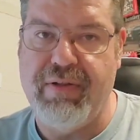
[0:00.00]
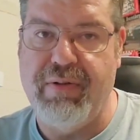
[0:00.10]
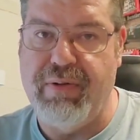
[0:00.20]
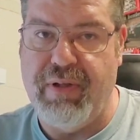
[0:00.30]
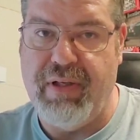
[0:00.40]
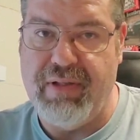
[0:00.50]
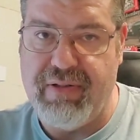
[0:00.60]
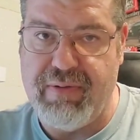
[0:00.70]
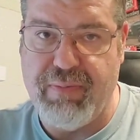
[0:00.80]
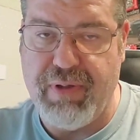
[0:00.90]
who
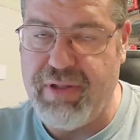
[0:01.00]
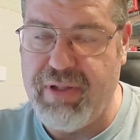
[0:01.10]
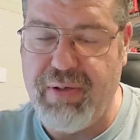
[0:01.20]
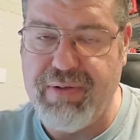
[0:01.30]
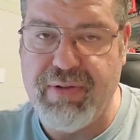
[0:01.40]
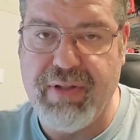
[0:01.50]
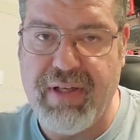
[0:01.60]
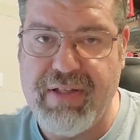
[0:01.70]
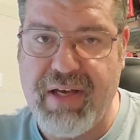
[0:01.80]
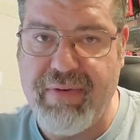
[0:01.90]
is one of the cutest little
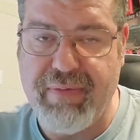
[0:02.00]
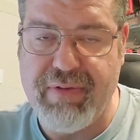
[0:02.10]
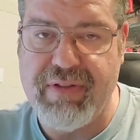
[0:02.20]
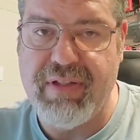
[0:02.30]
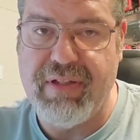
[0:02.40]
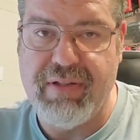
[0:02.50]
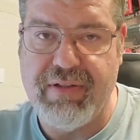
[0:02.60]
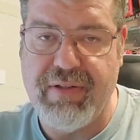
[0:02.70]
kids I've ever seen.